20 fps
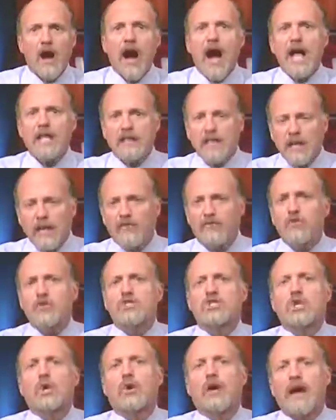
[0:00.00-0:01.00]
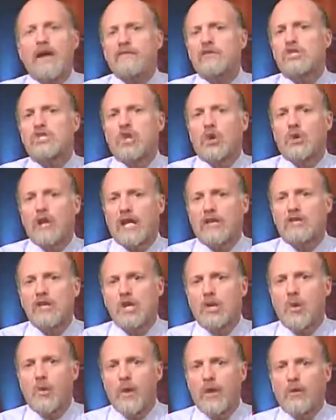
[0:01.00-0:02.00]
I think if you still haven't sold
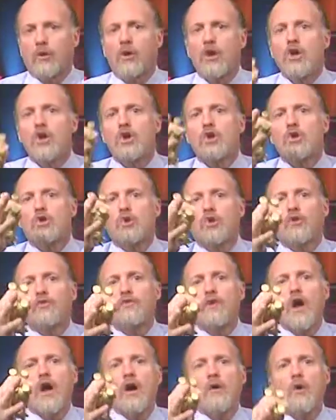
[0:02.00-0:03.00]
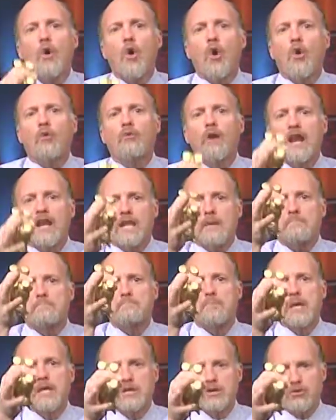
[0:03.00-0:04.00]
Agnico Eagle, you've already
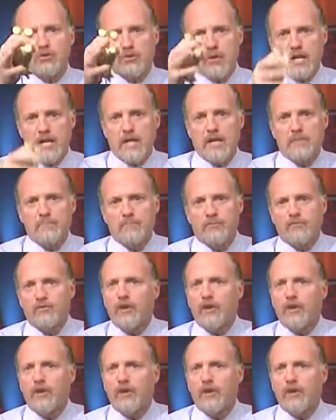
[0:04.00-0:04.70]
been greedy.